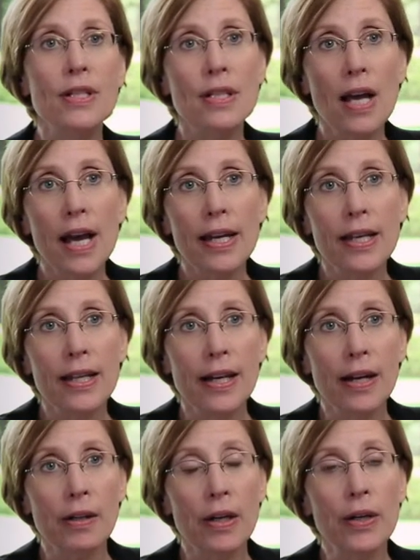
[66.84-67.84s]
decided in
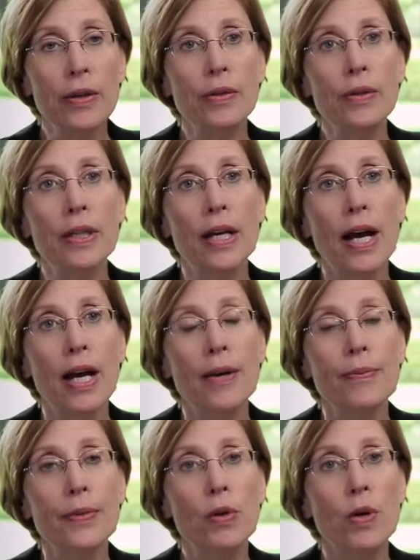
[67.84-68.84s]
our own
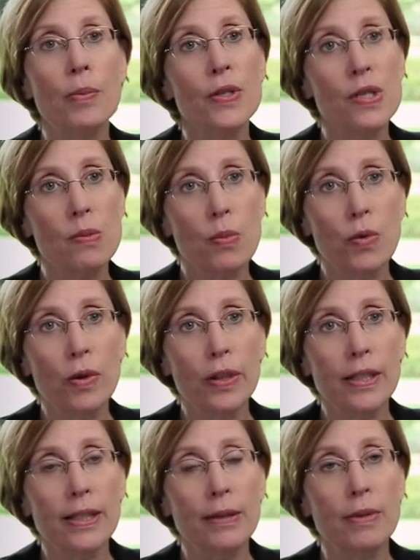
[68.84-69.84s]
um, corporate
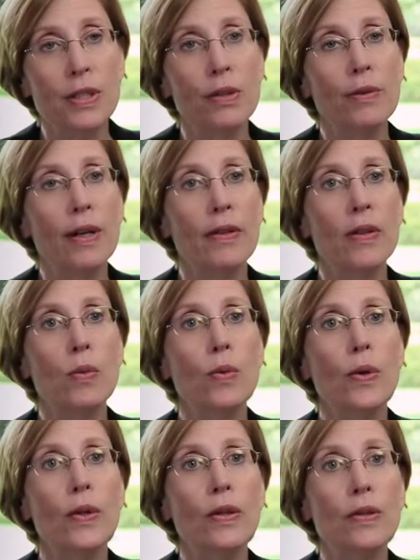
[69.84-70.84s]
support that we do around the
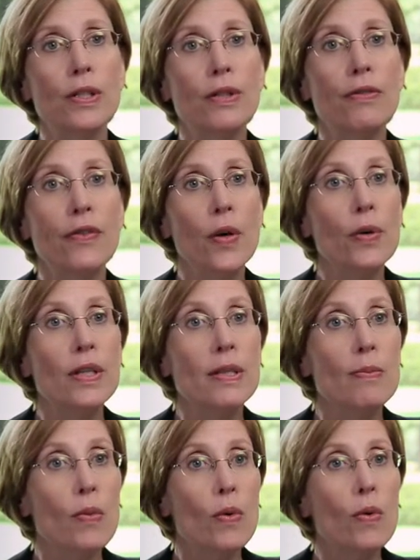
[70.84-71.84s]
world to
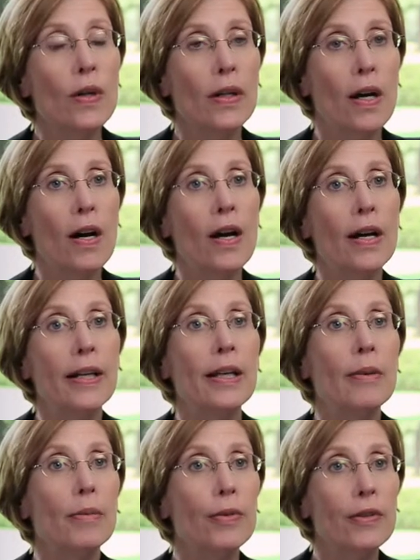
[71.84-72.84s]
focus more on
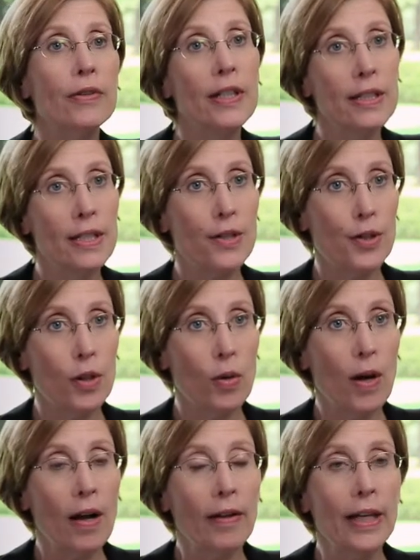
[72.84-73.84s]
improving teacher
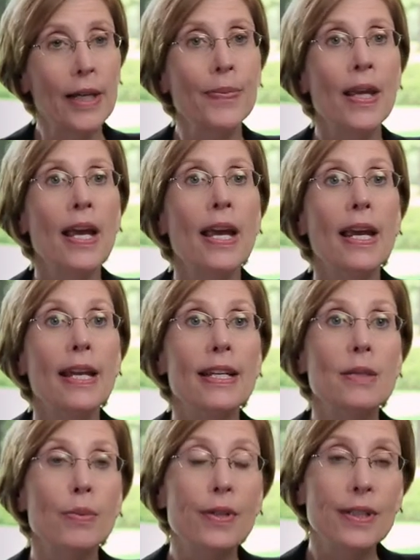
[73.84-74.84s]
quality. It
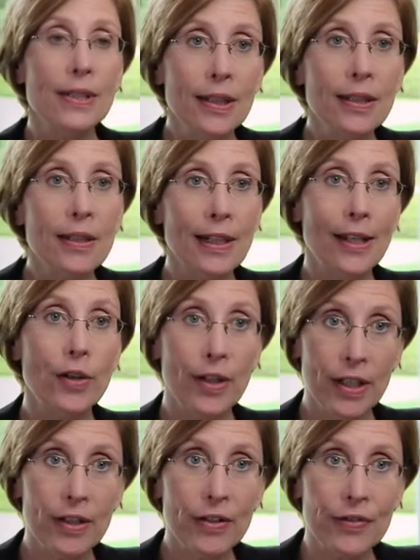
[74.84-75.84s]
is particularly
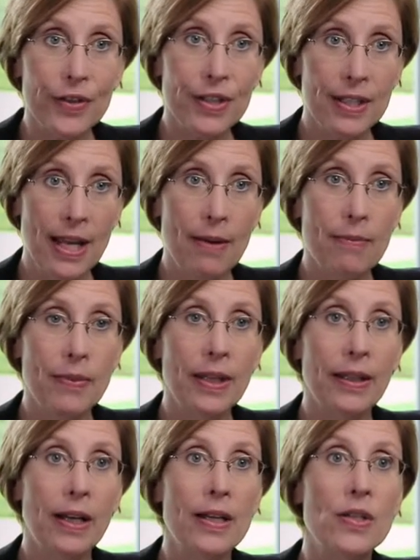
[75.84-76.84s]
critical for STEM
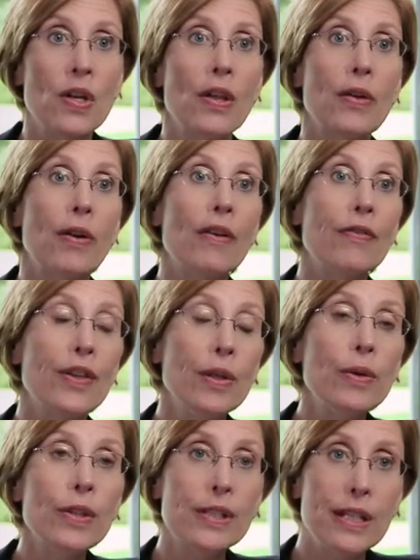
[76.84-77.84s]
because there are
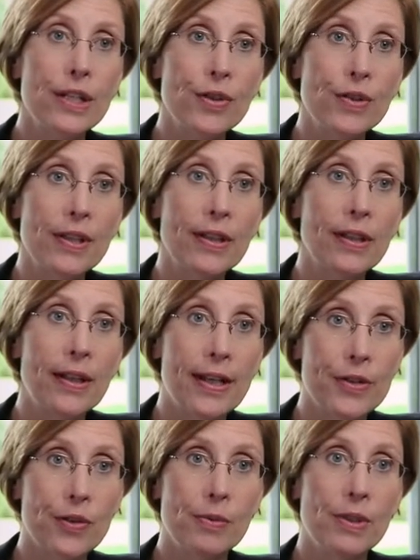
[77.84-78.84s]
fewer teachers in the
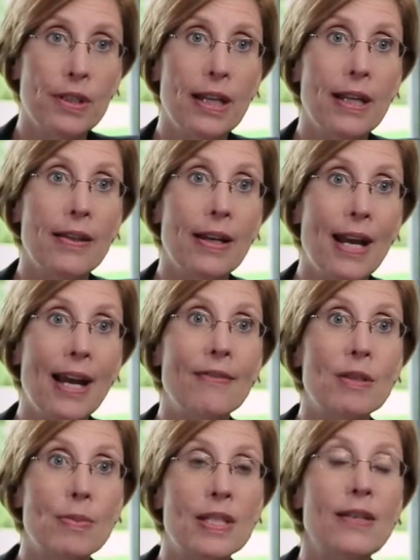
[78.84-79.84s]
classroom today that have
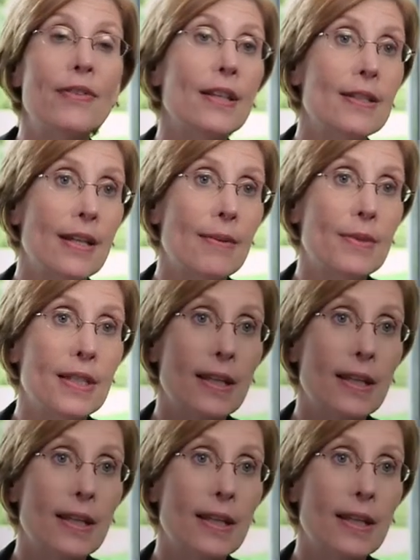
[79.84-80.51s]
specific STEM